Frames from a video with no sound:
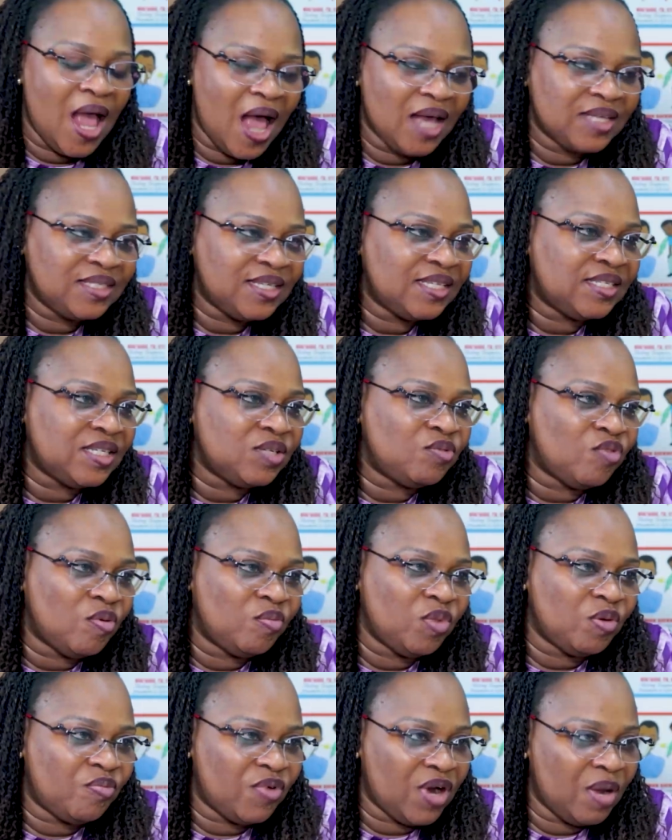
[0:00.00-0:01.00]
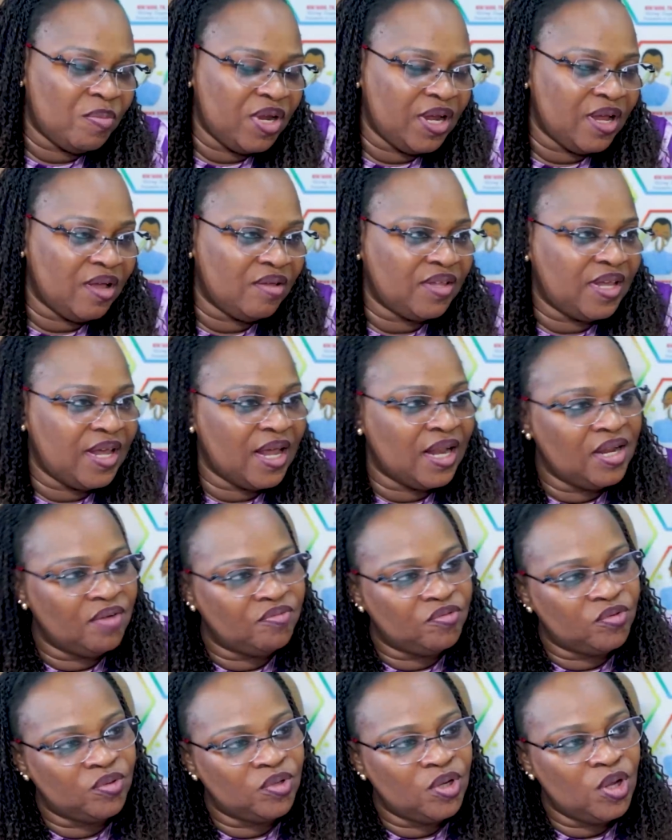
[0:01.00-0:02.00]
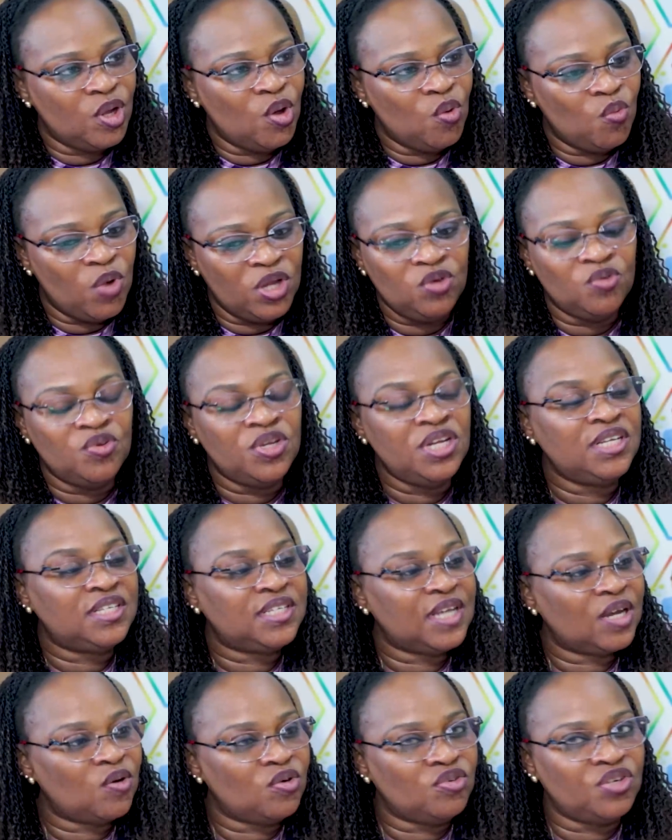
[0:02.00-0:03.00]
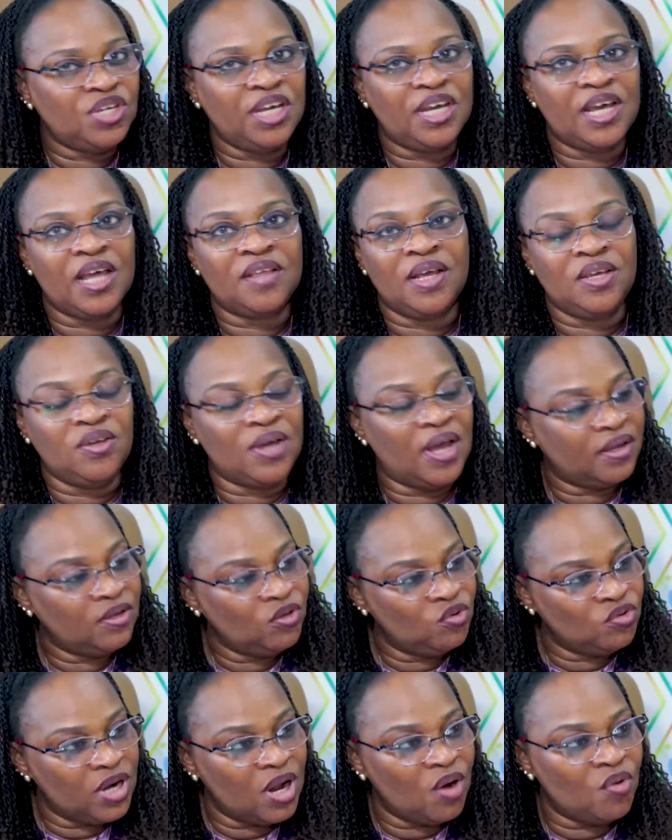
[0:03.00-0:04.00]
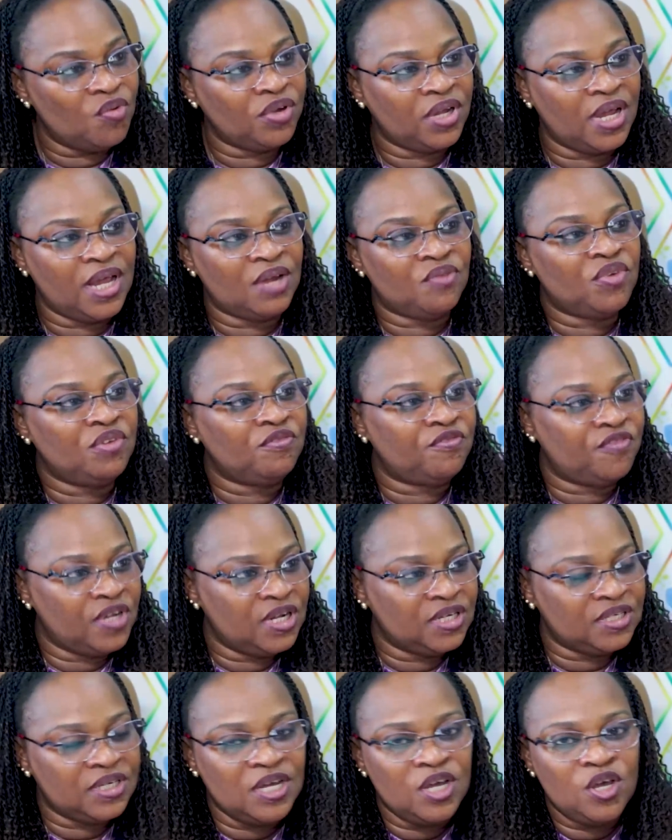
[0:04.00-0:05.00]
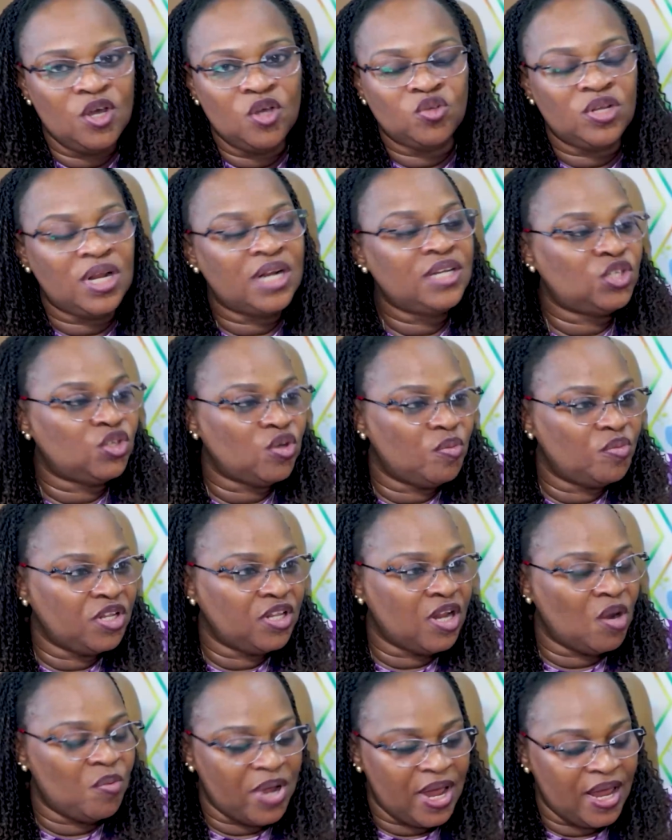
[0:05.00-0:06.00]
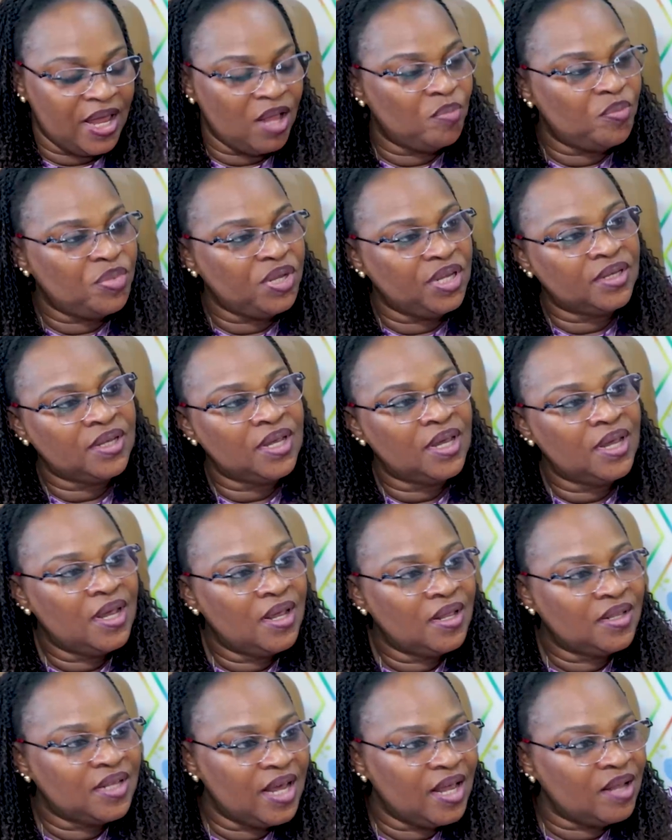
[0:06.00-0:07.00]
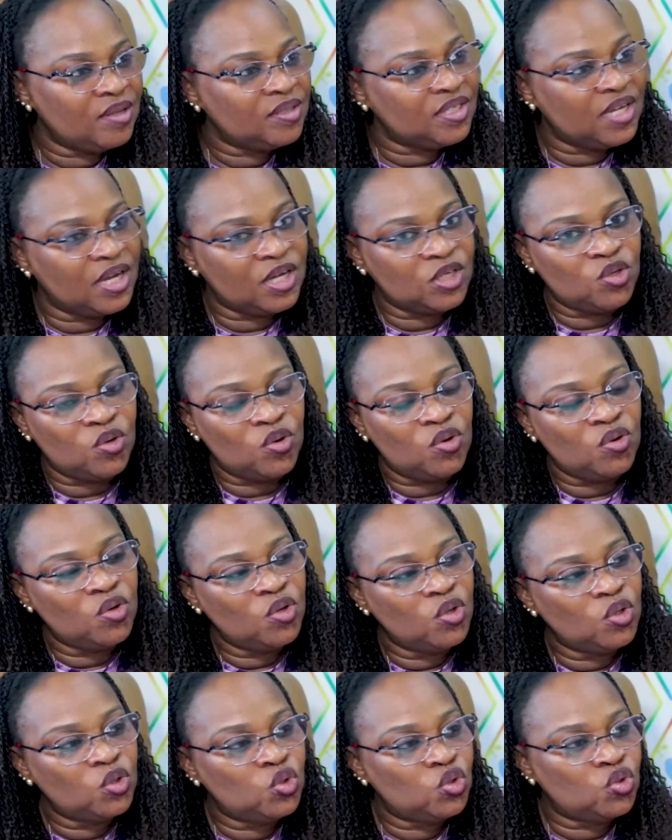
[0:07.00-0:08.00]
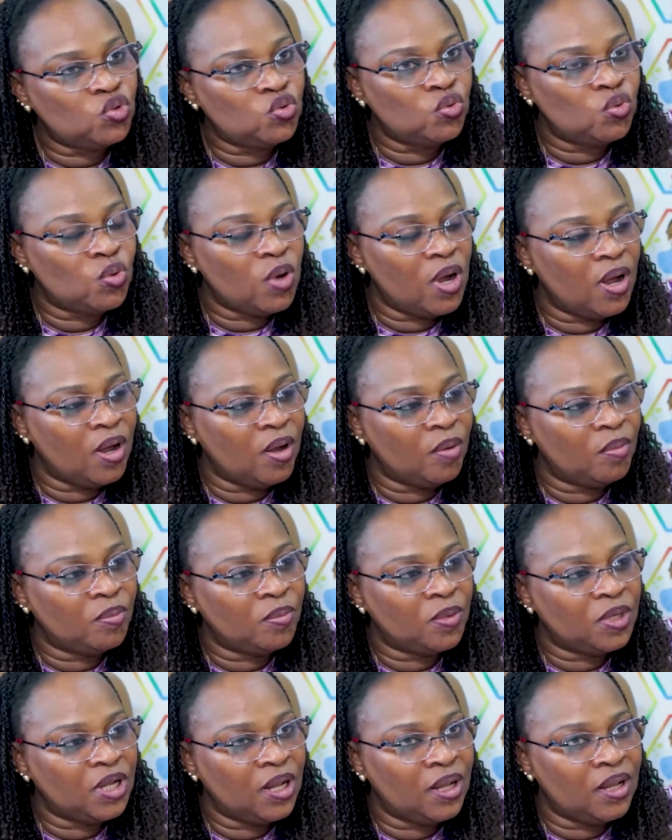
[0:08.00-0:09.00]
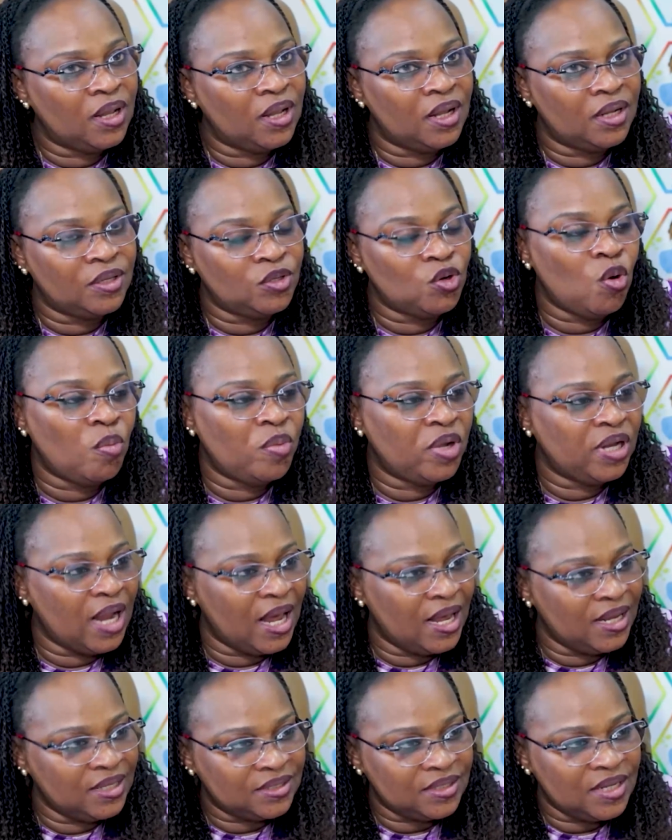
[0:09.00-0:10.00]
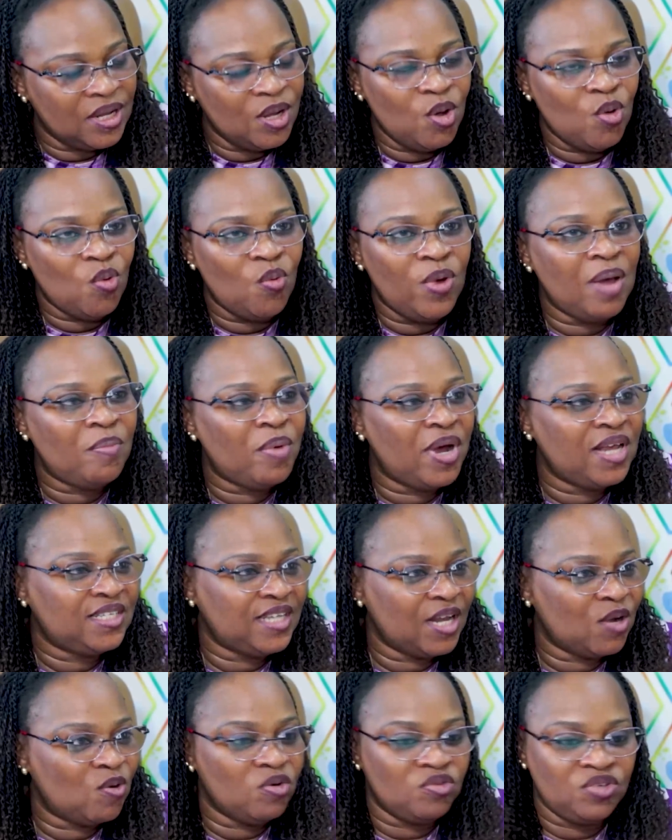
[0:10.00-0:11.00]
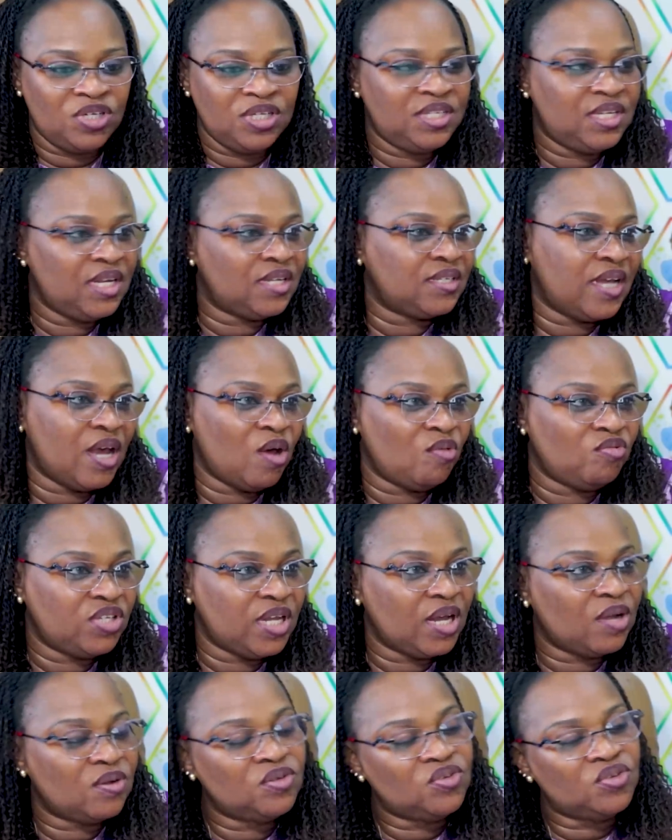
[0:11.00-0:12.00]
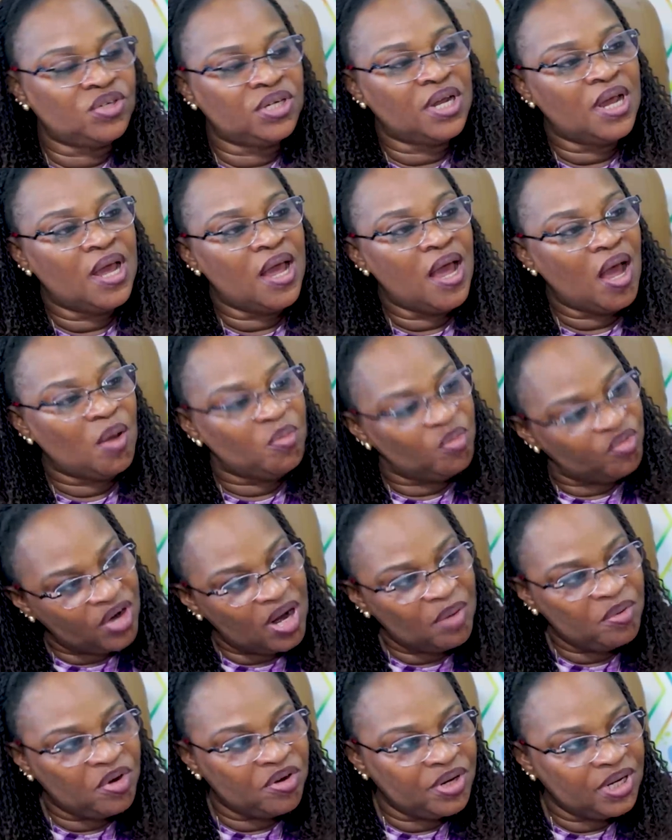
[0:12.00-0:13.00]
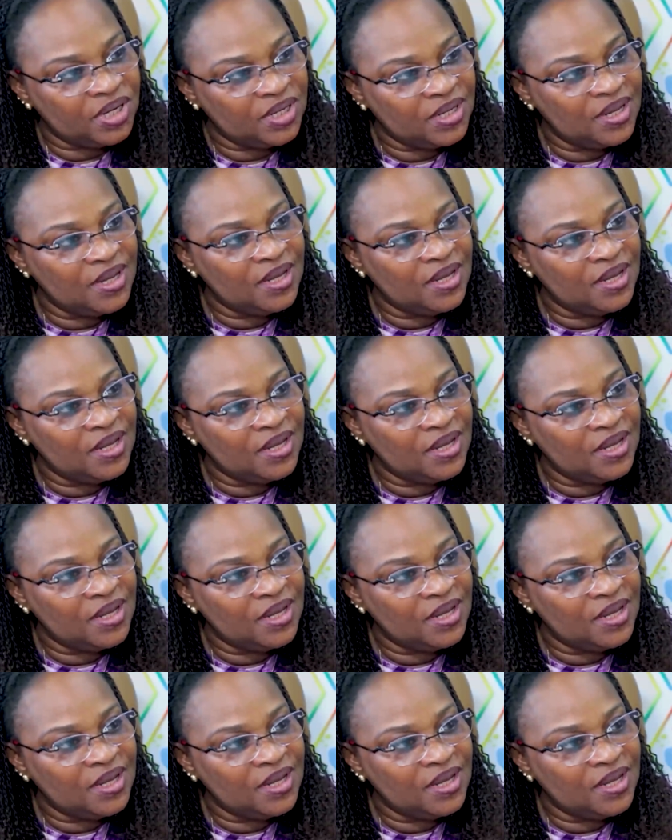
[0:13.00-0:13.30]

access it from the primary healthcare level. When you need secondary care, then you now get referred. So that is something that we are helping the health sector to normalize, whereby secondary takes care of secondary and primary